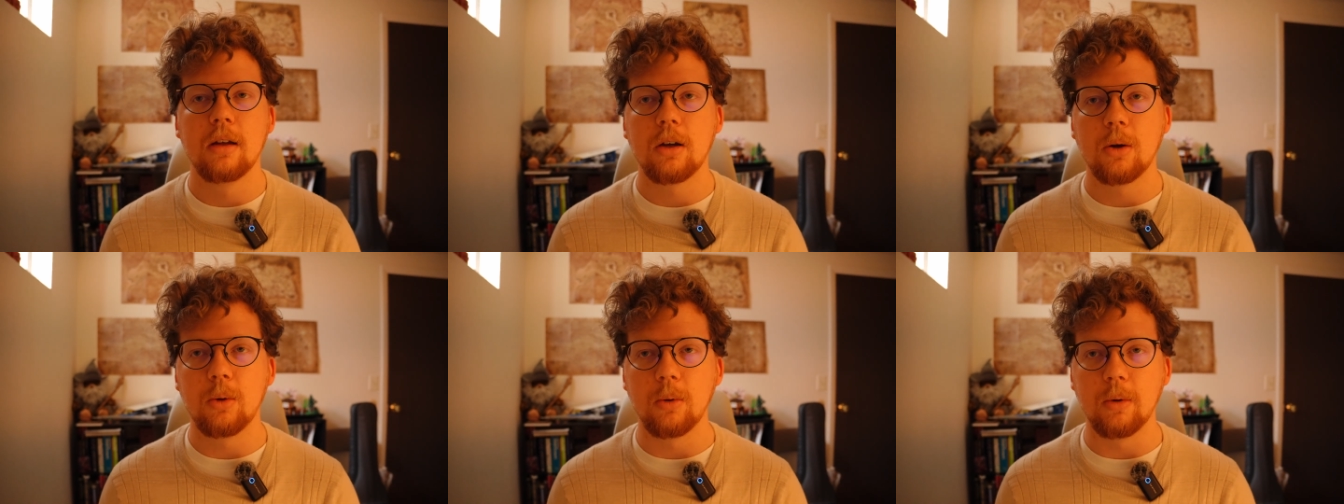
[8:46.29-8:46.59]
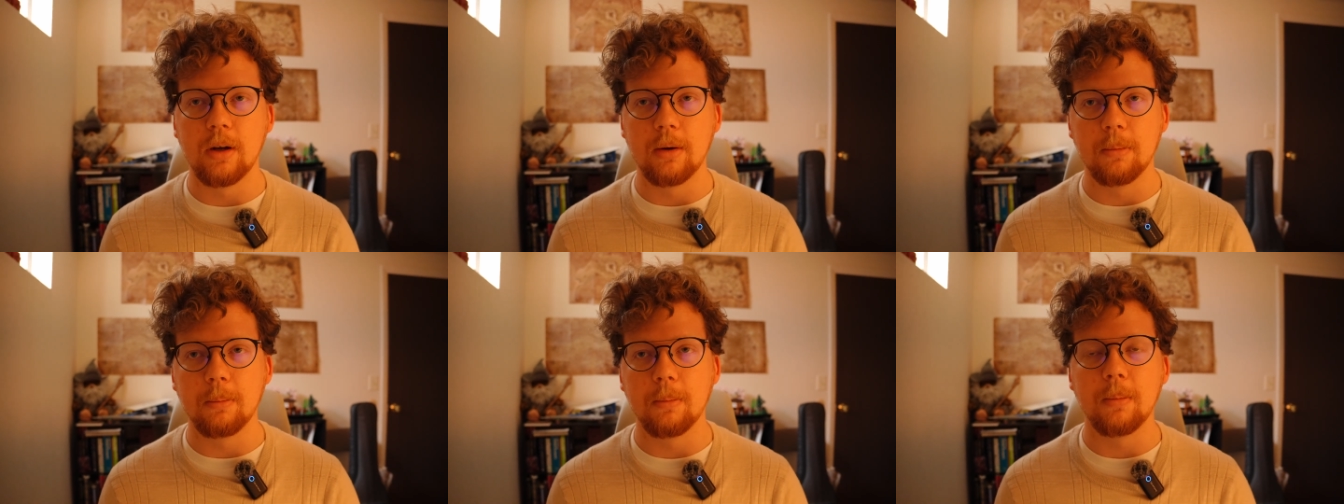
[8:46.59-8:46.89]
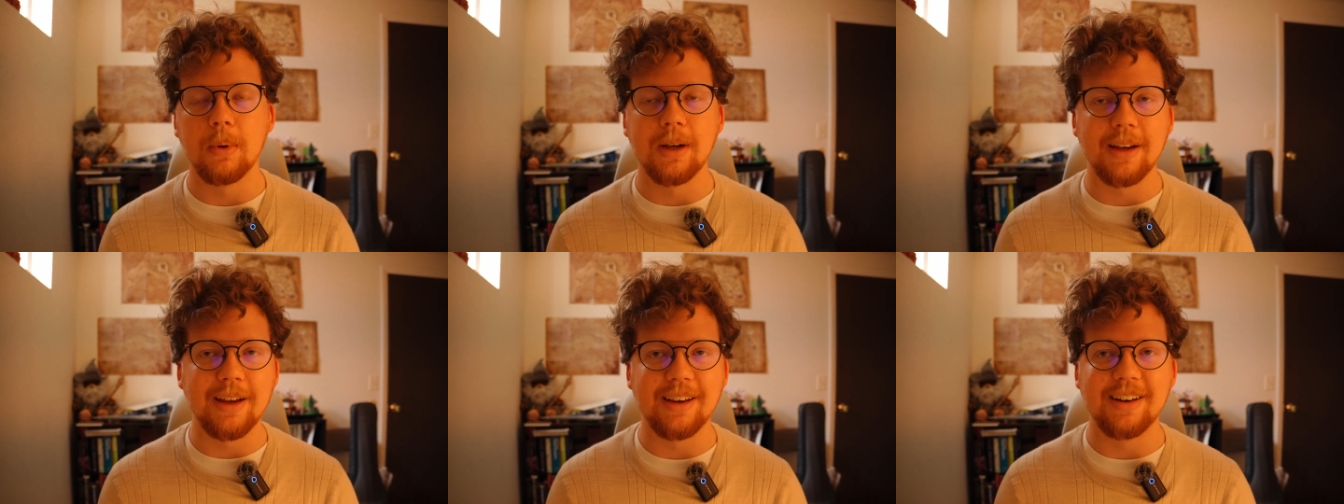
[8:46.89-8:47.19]
Queen
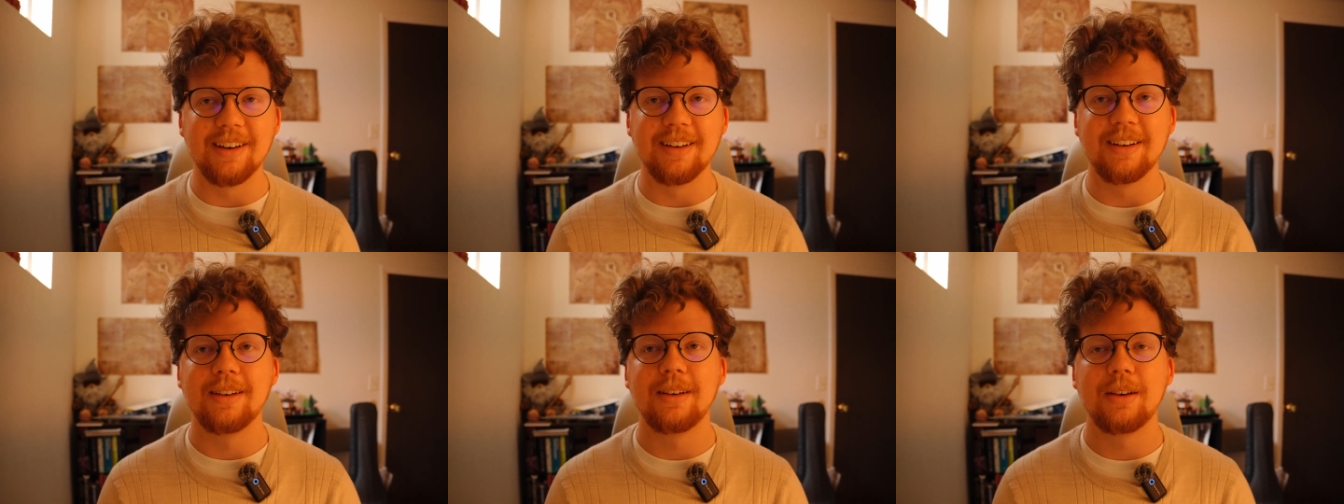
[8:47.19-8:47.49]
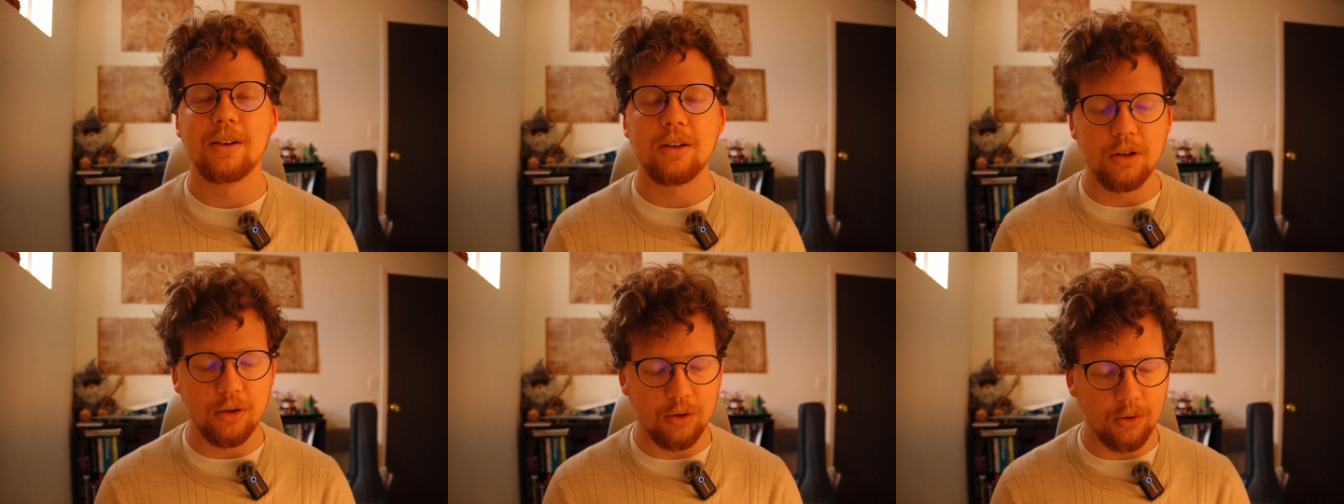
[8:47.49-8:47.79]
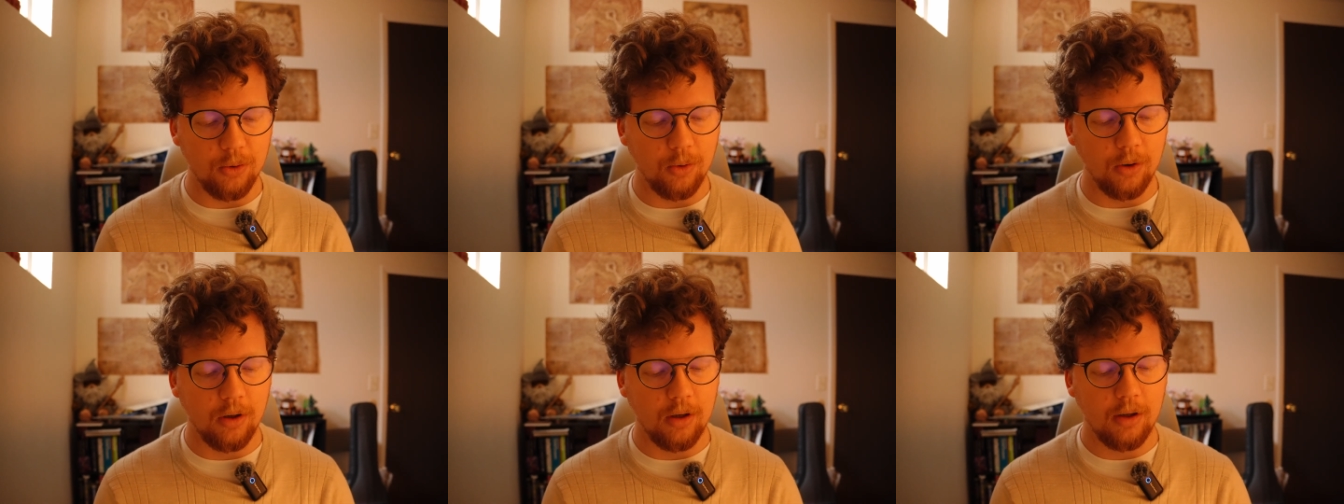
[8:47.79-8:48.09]
Makeda
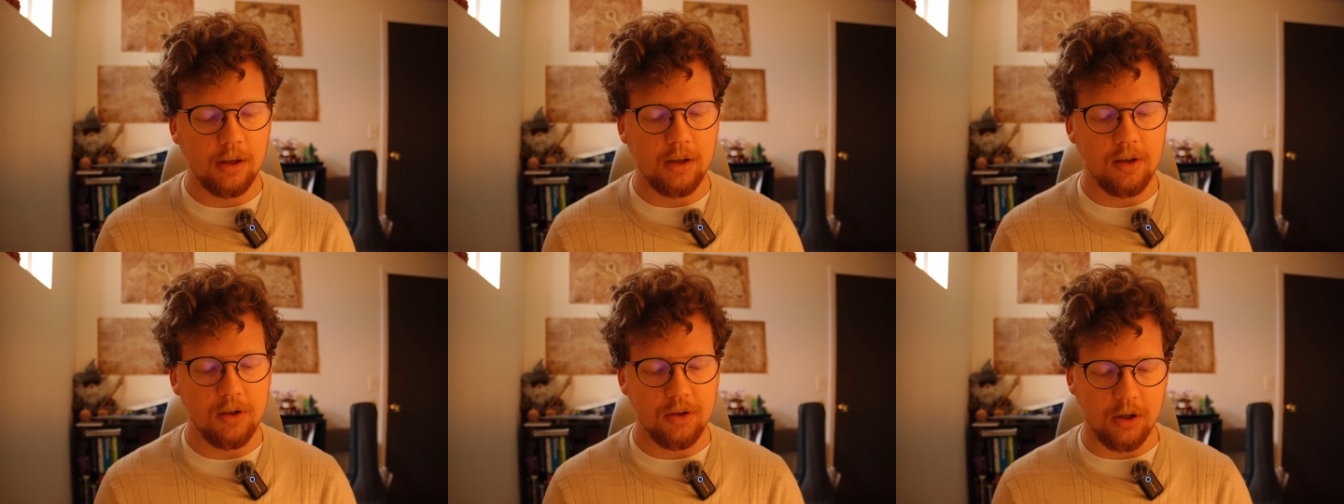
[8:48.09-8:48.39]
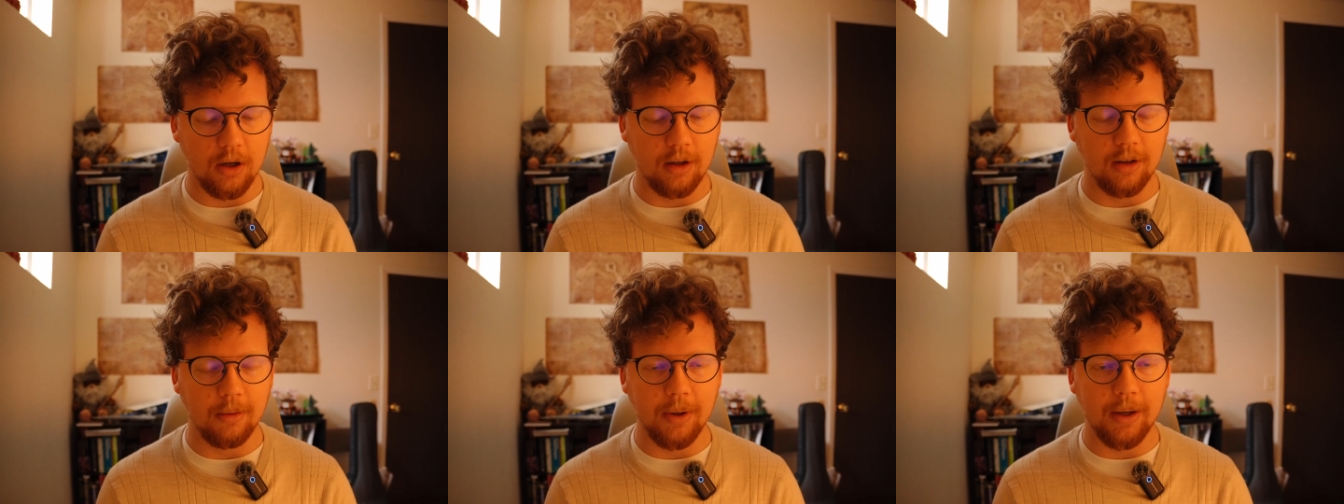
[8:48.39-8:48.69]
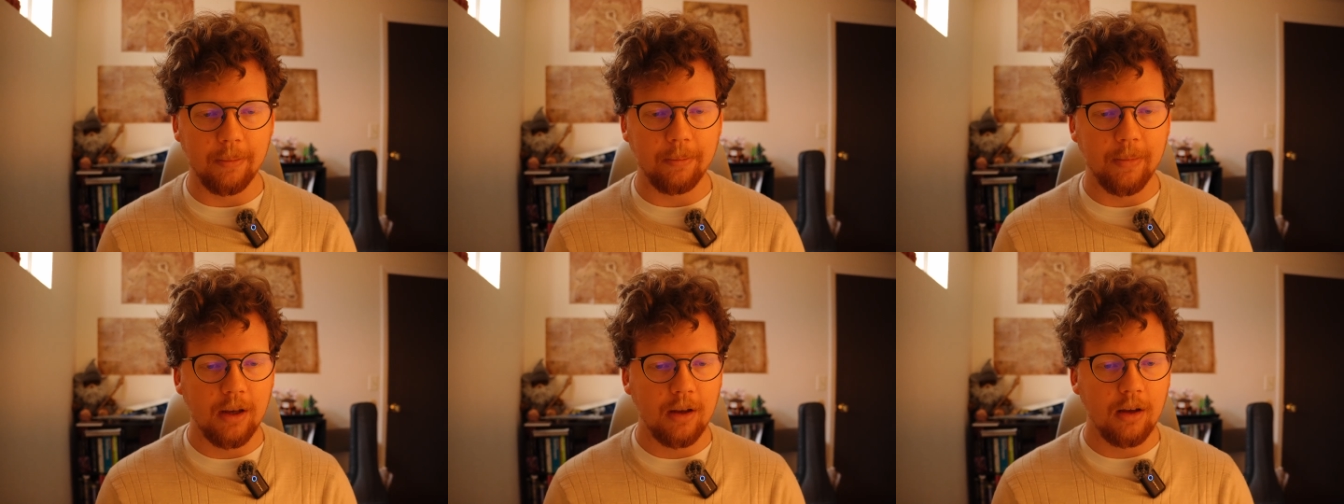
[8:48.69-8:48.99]
to Solomon.